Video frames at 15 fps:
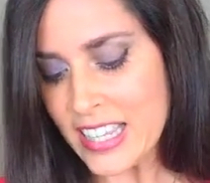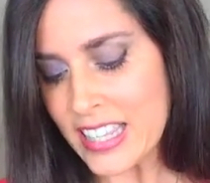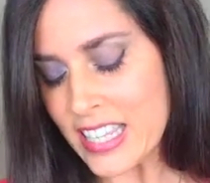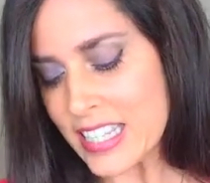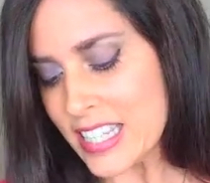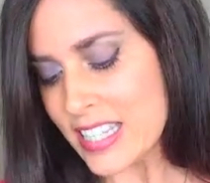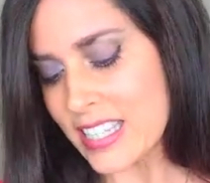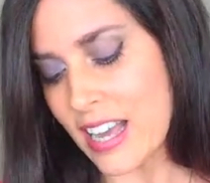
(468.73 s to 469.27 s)

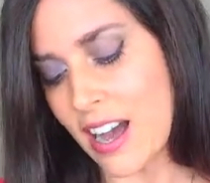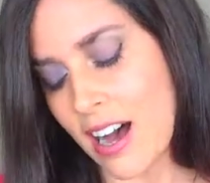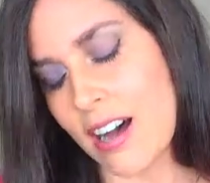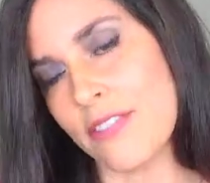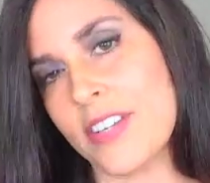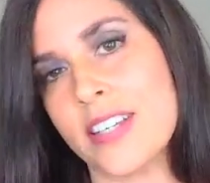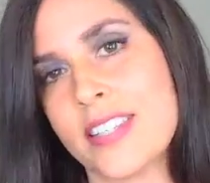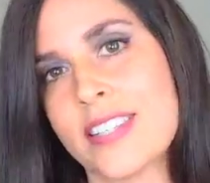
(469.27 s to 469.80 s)
this is
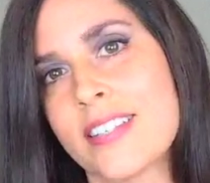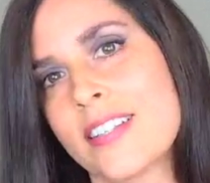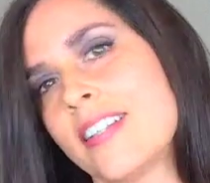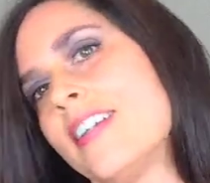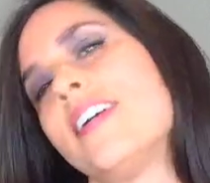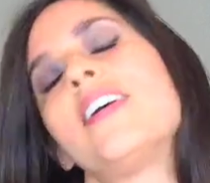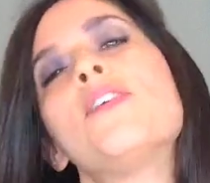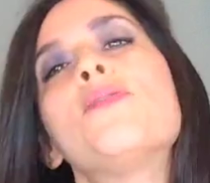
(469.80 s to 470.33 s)

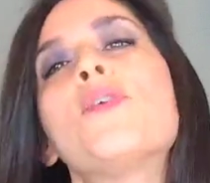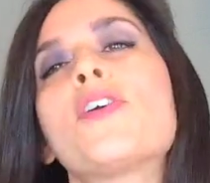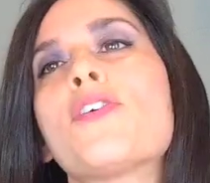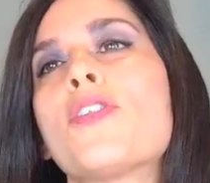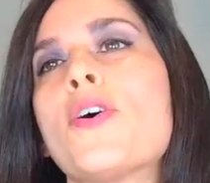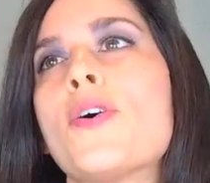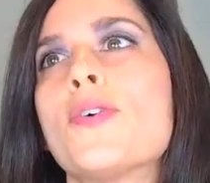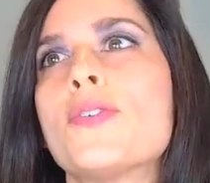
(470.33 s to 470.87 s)
obviously one
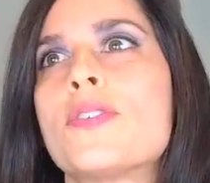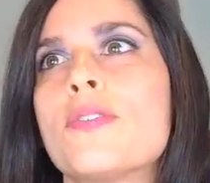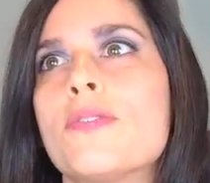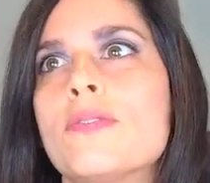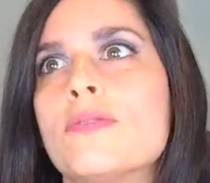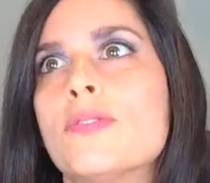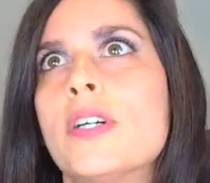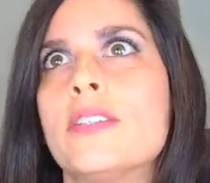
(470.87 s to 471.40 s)
of those,
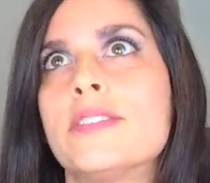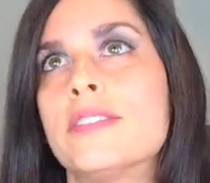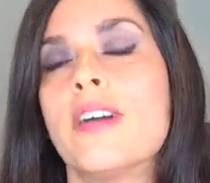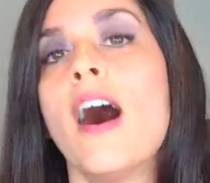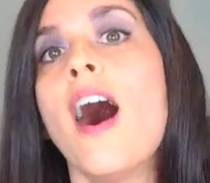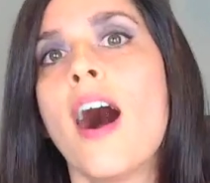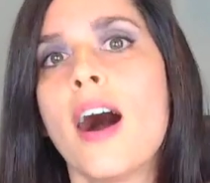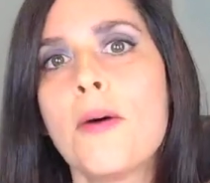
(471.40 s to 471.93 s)
well,
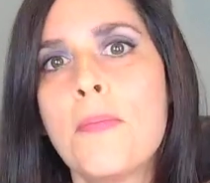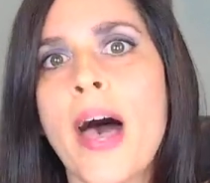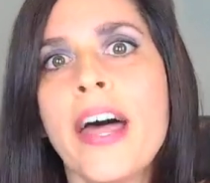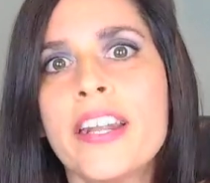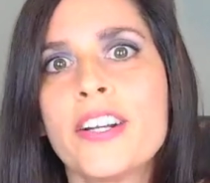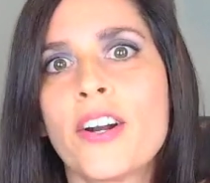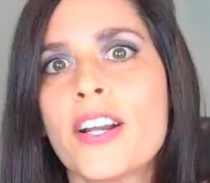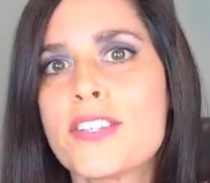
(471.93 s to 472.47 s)
the
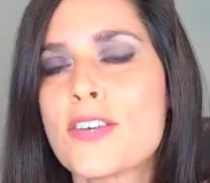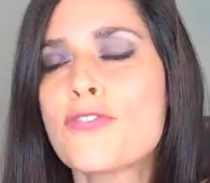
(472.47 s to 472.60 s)
pedigrees.